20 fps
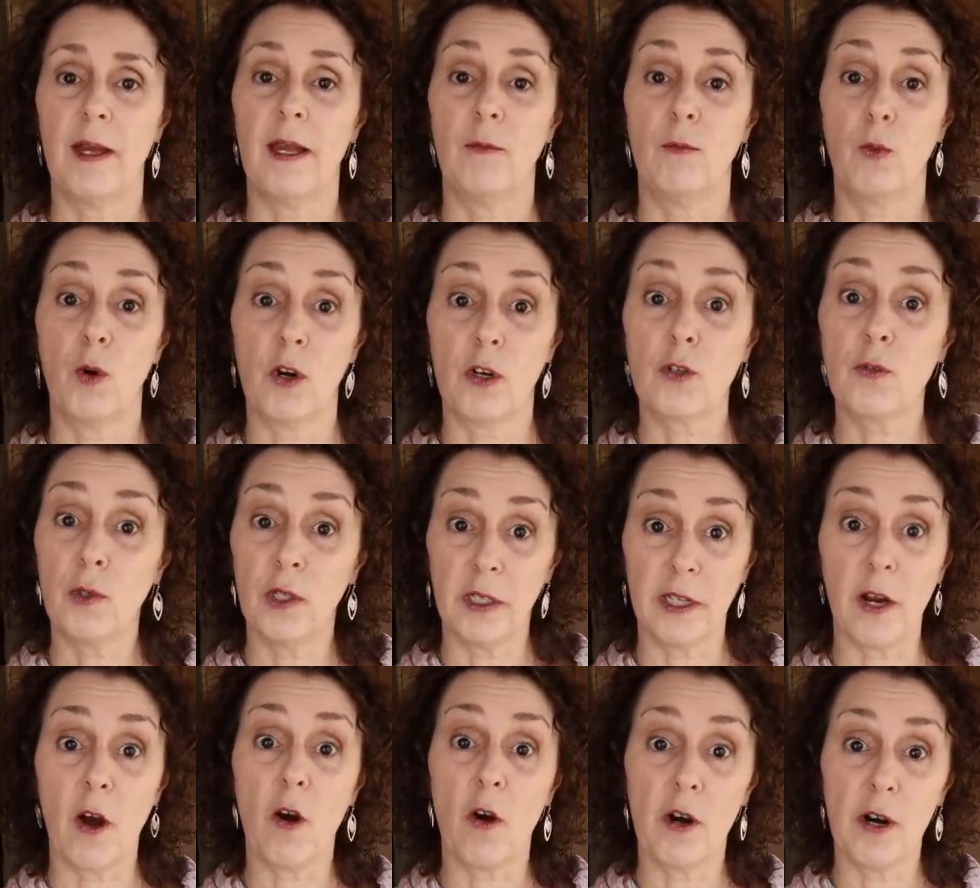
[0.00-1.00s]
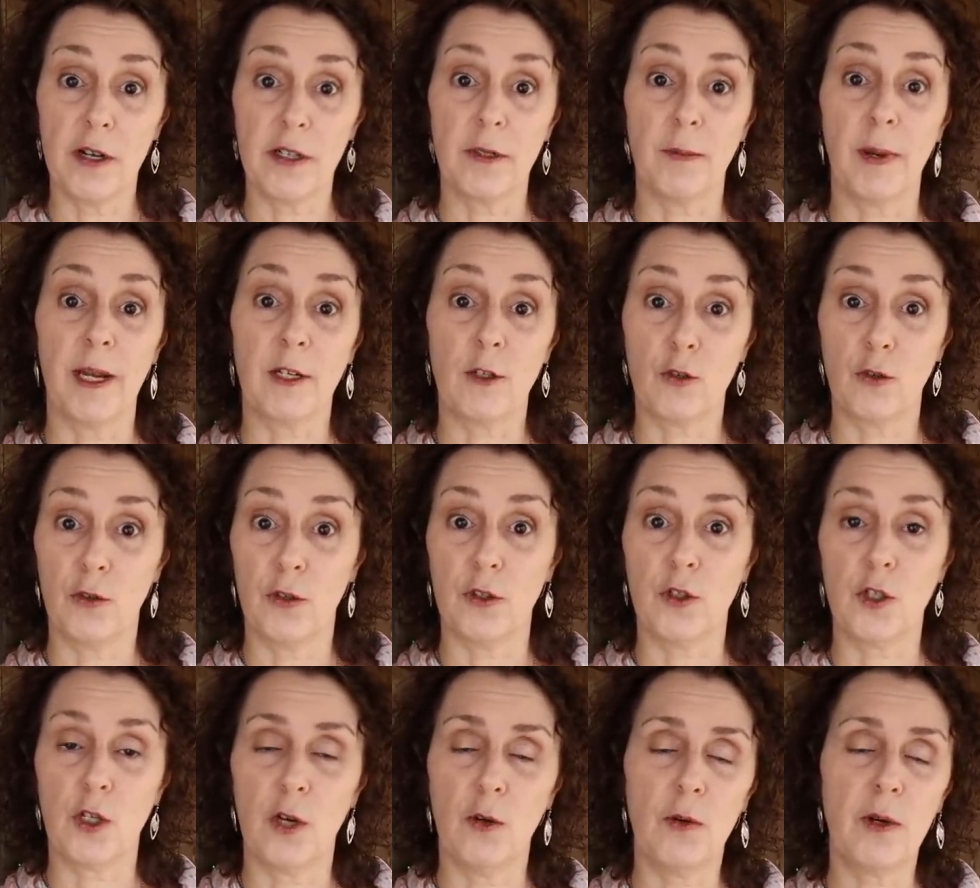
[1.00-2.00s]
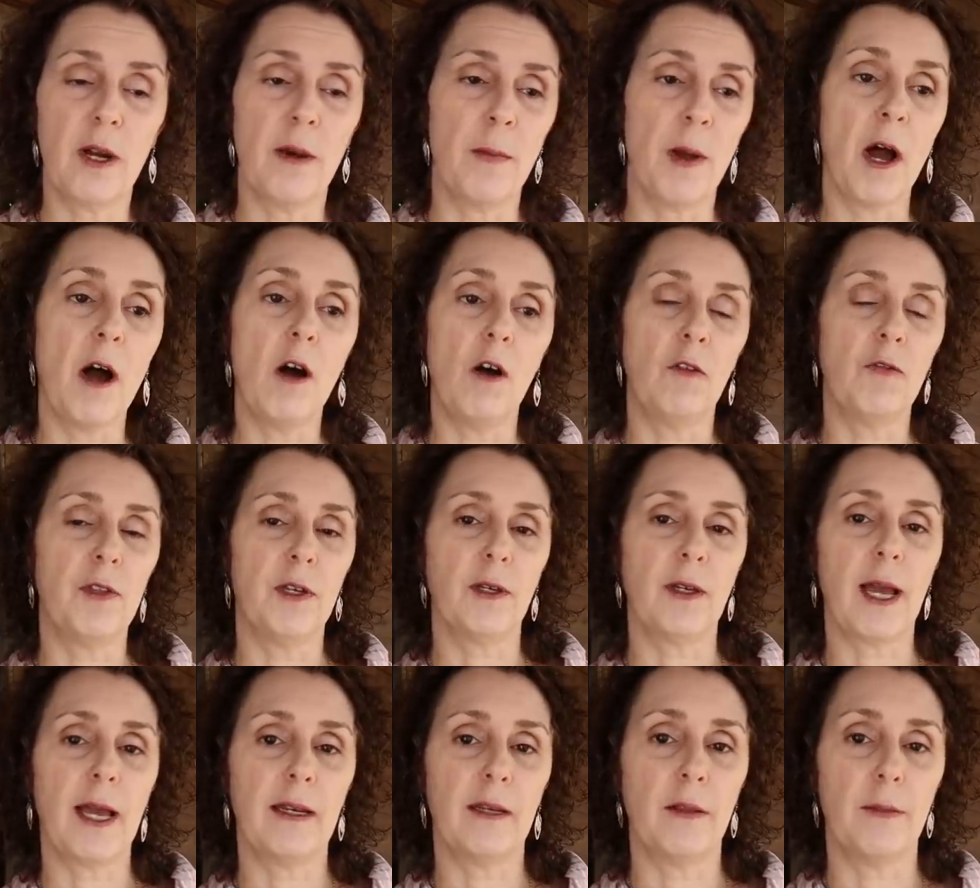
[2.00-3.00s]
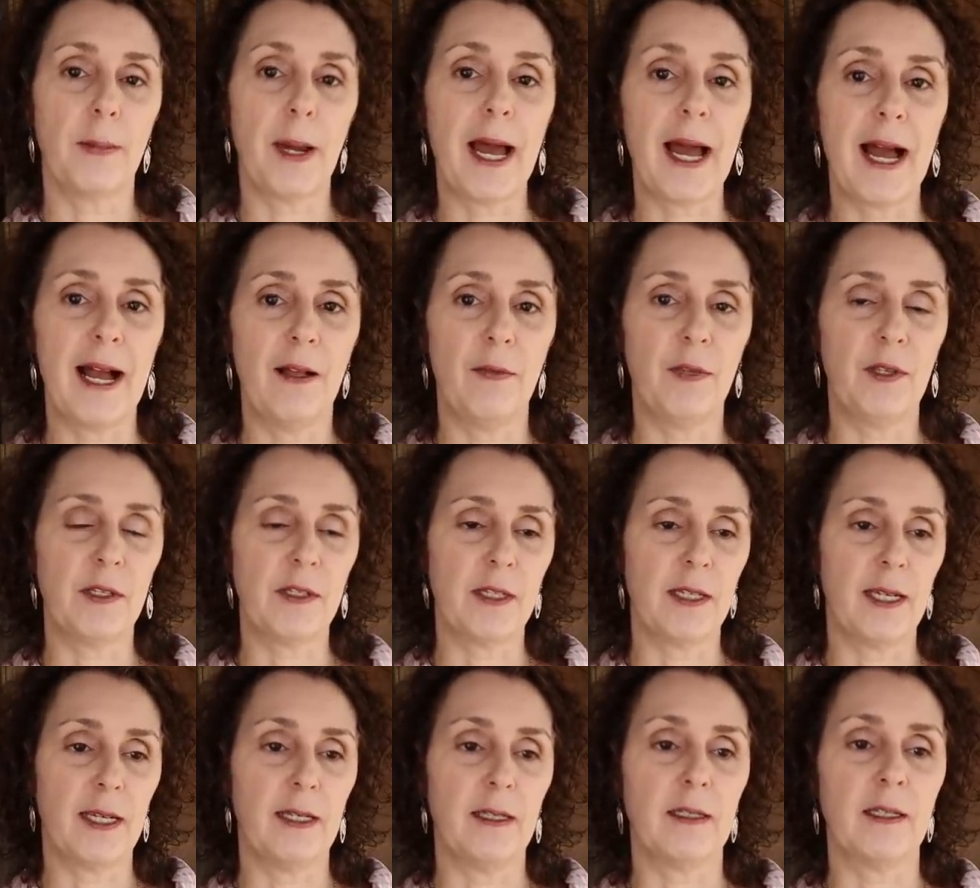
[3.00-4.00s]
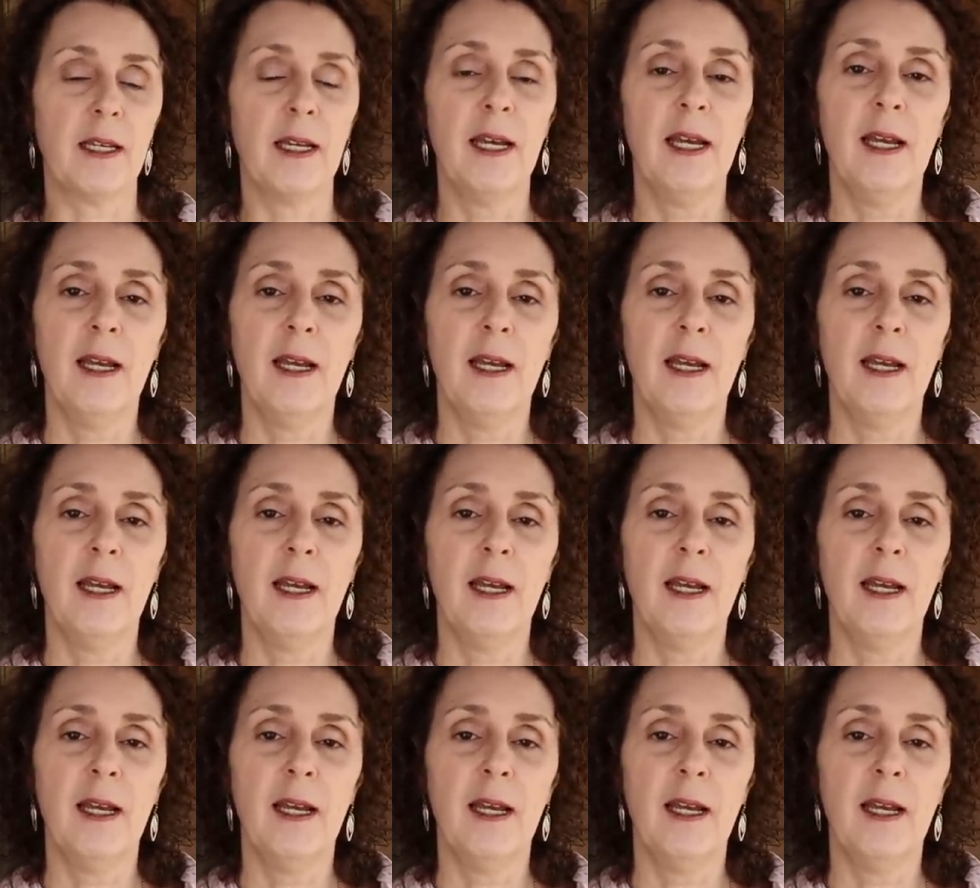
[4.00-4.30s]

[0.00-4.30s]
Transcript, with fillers: had worked really hard to make sure the show come off, that kind of the behind the scenes